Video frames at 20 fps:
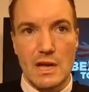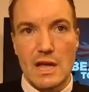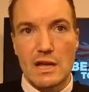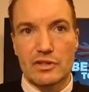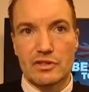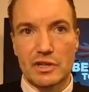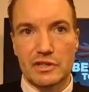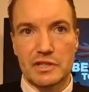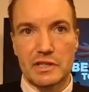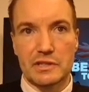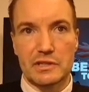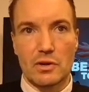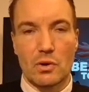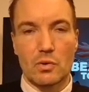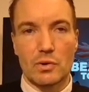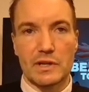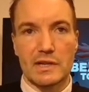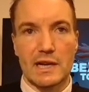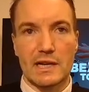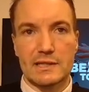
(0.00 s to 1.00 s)
such as
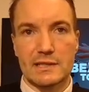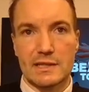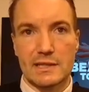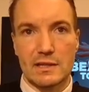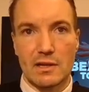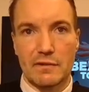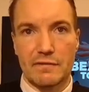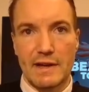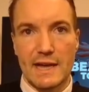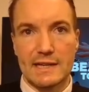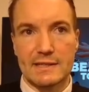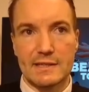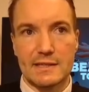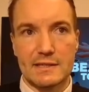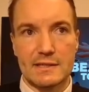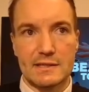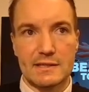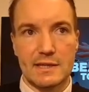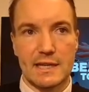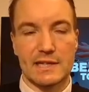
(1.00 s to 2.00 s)
organizing of
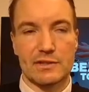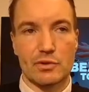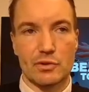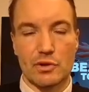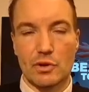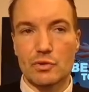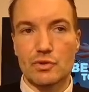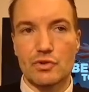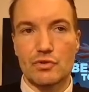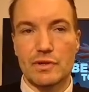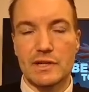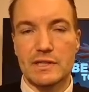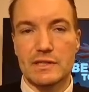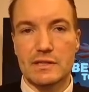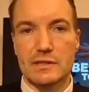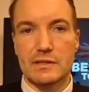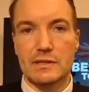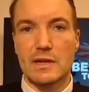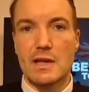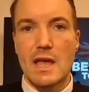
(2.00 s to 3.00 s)
assets into node
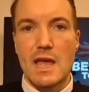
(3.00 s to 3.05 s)
trees,